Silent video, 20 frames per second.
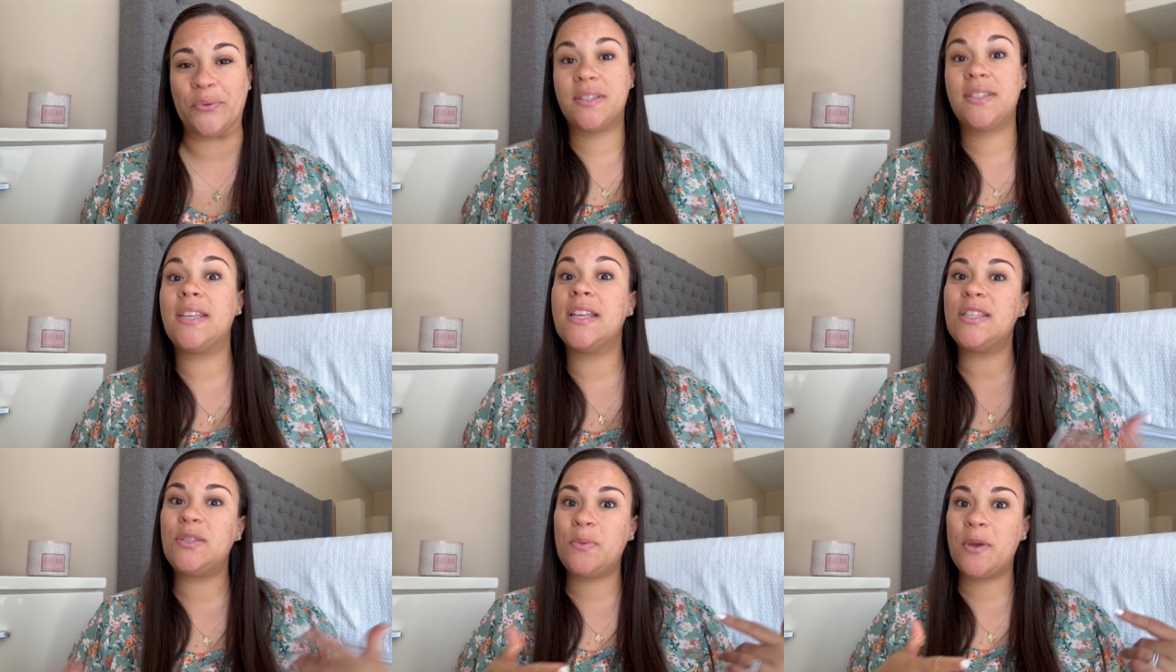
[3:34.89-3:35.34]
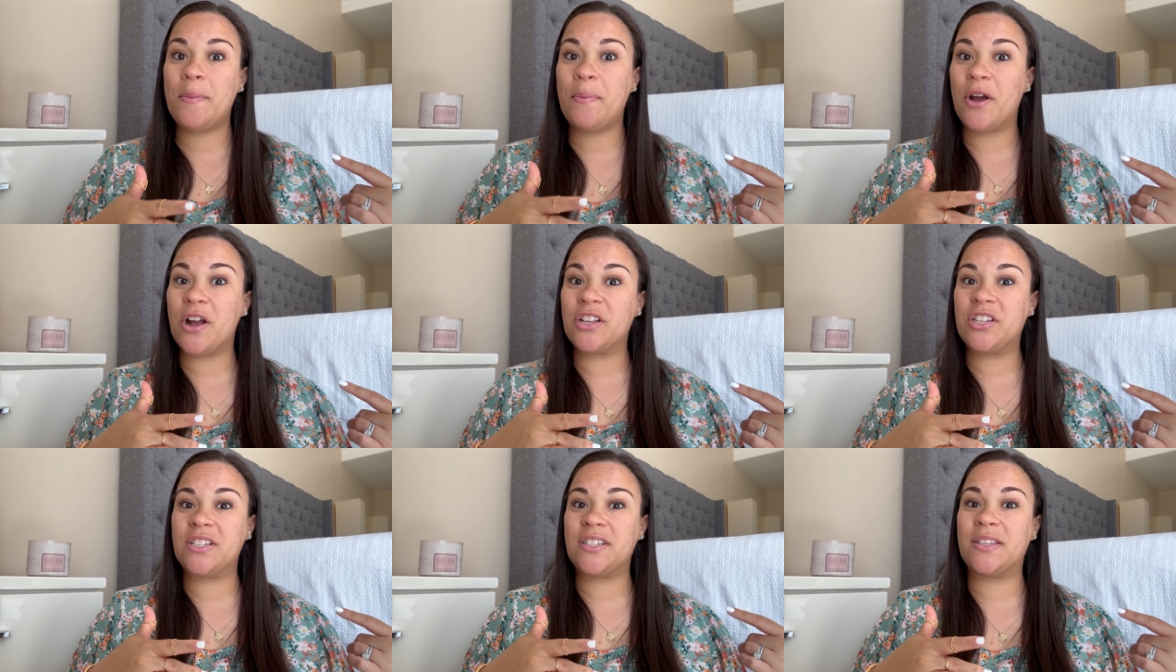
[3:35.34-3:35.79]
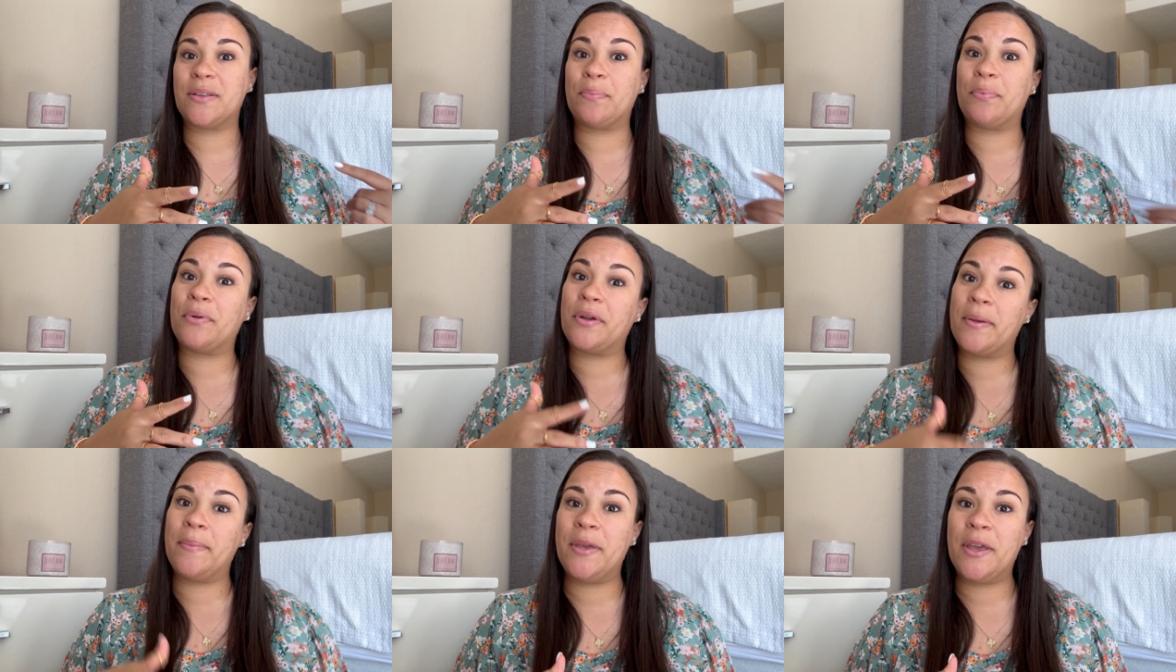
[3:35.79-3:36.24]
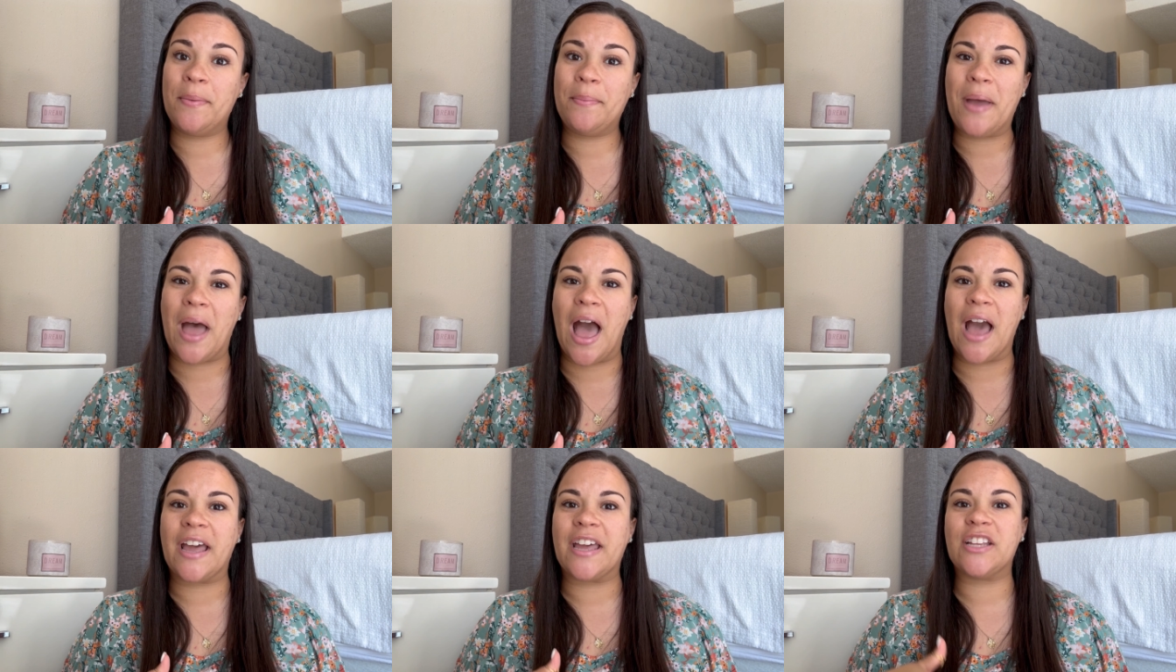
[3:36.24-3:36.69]
Since we purchased the premium
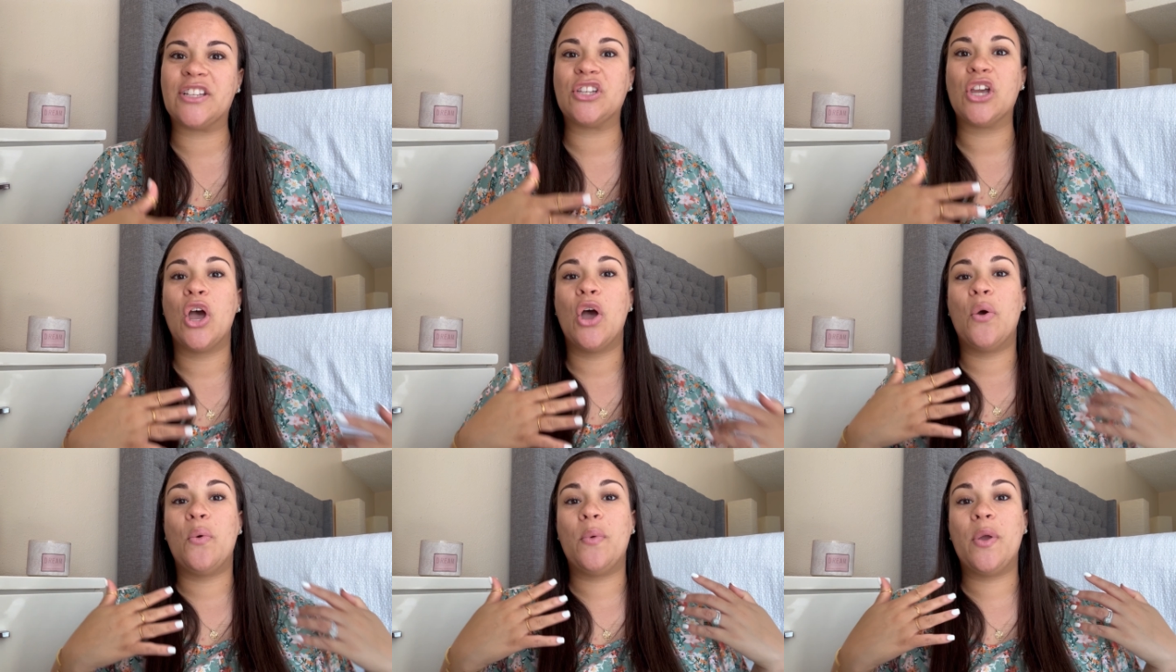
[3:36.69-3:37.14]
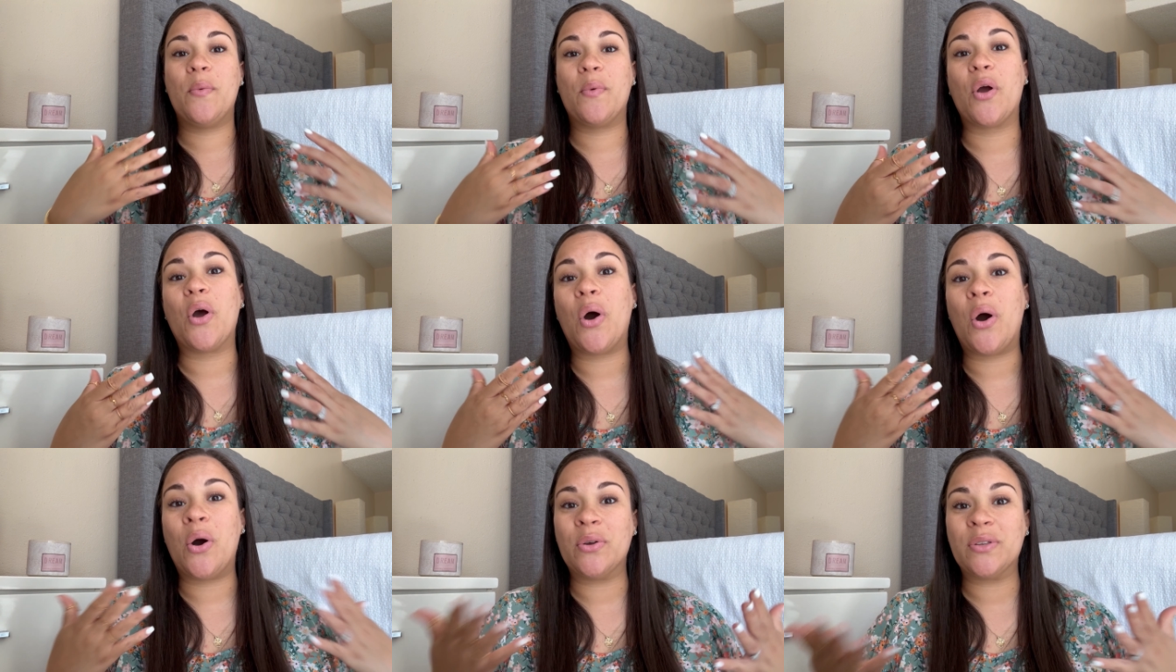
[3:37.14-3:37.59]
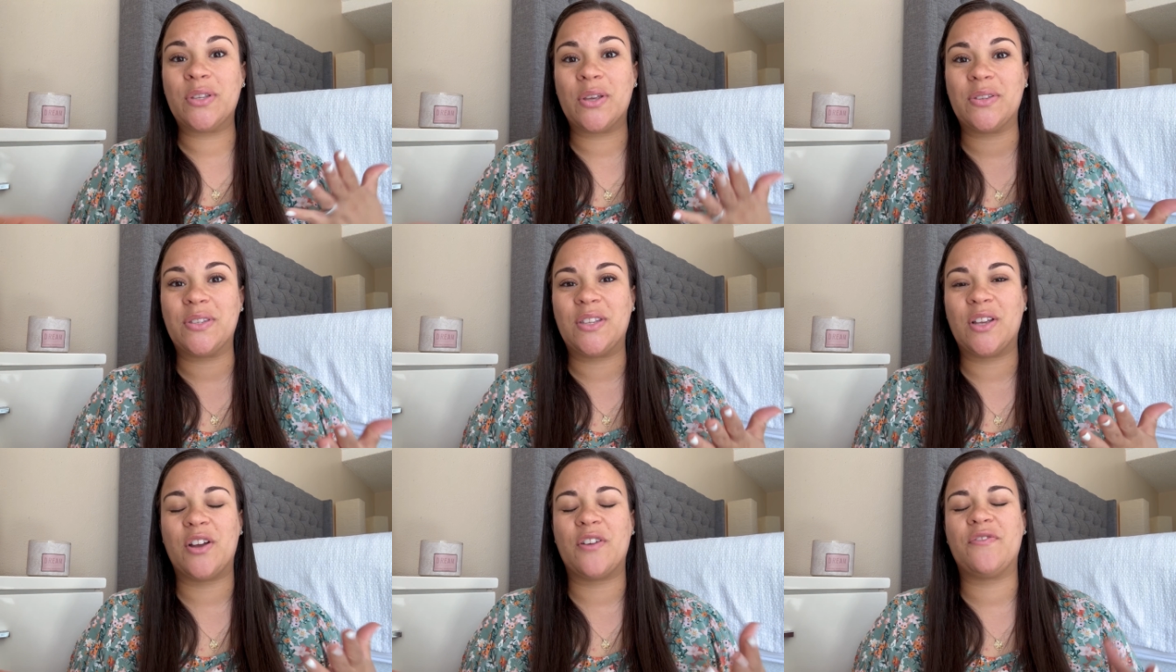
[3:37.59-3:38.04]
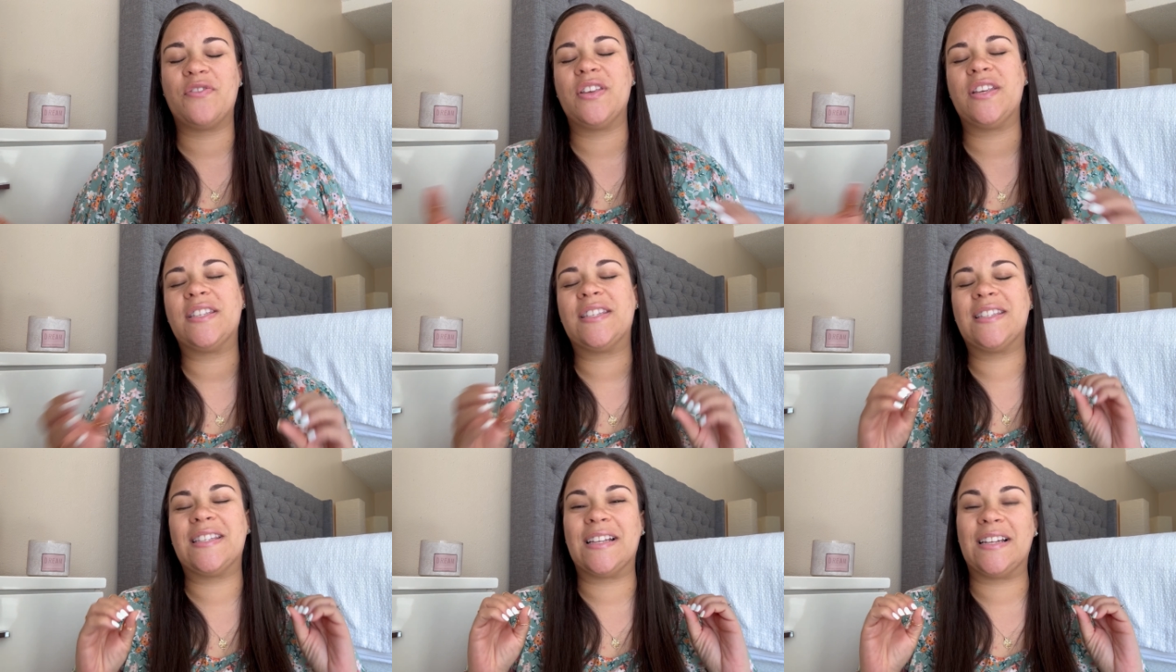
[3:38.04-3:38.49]
package, we were also served
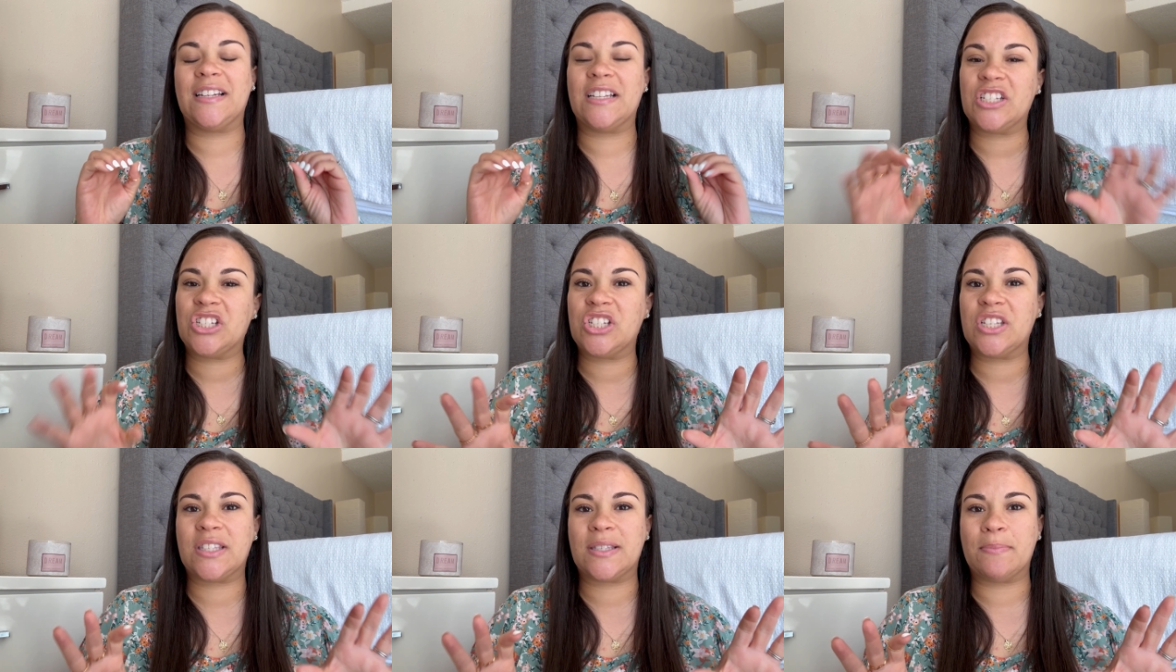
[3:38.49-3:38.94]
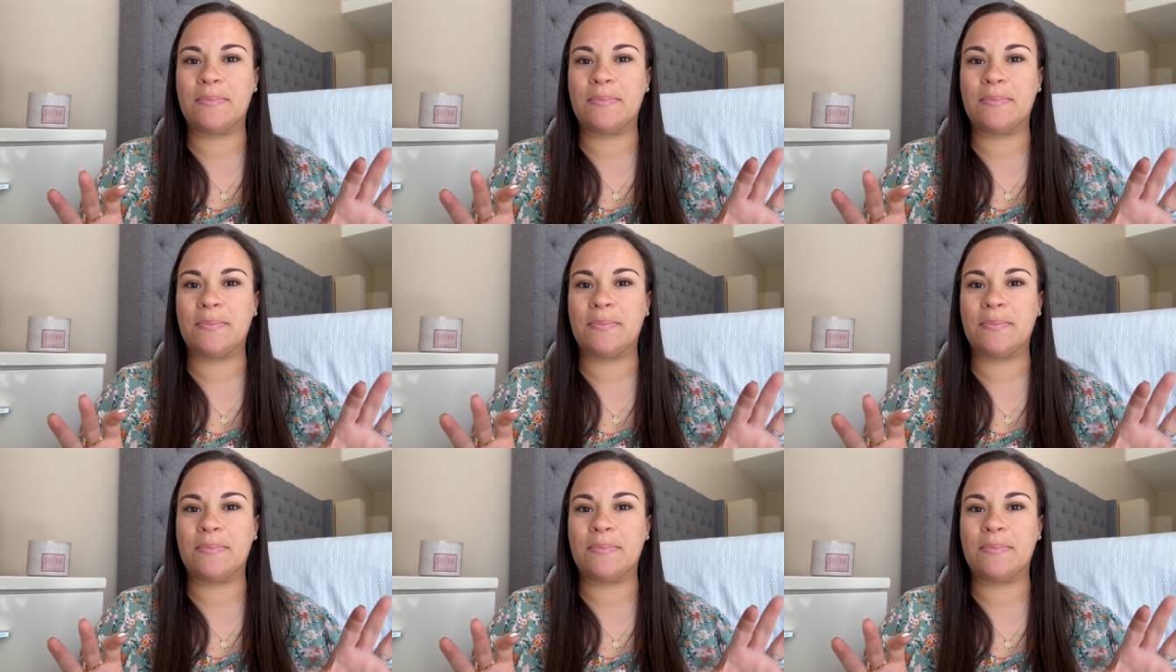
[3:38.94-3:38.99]
these delicious